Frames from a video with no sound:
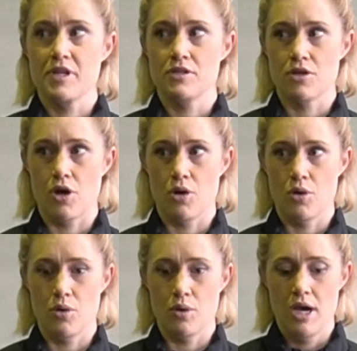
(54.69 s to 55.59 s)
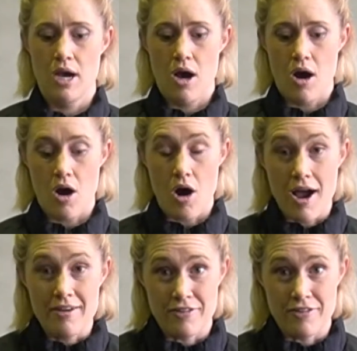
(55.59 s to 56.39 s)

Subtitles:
So I